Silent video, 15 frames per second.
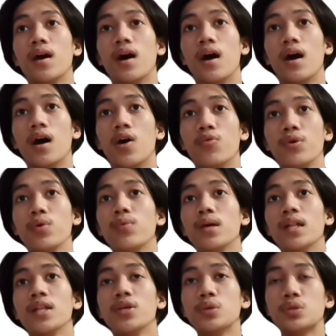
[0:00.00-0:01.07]
we
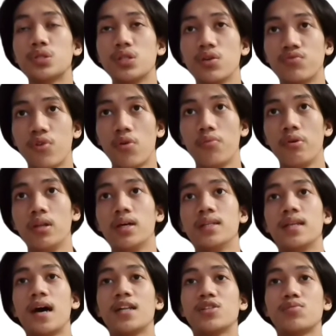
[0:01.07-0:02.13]
will use the formula
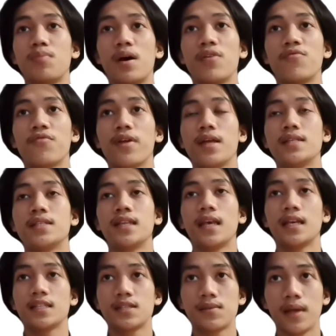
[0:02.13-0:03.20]
that my friends
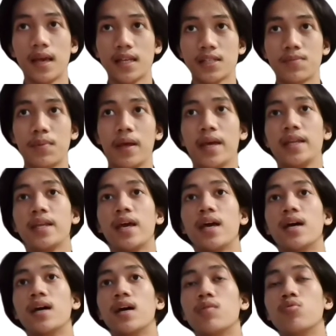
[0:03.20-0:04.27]
explained
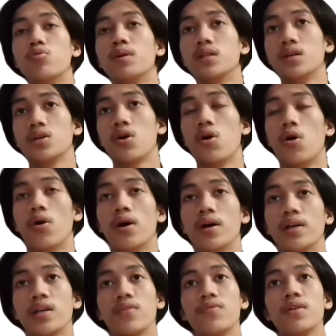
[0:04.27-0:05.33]
a moment ago.
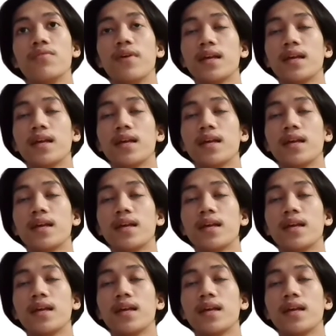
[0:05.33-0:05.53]
Given